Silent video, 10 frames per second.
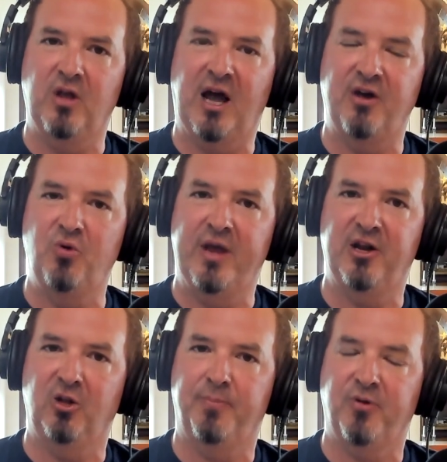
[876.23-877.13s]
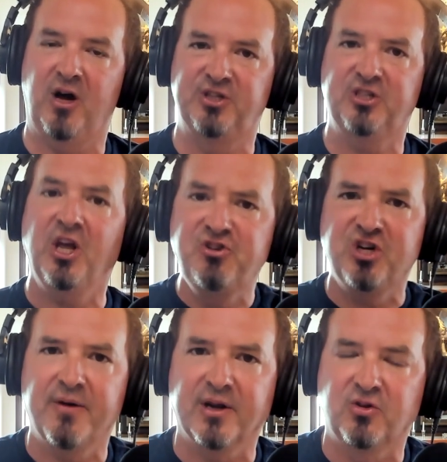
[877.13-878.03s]
how you handle a project in
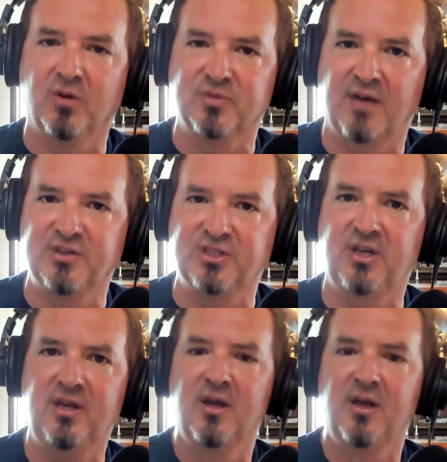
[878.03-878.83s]
generic terms, obviously.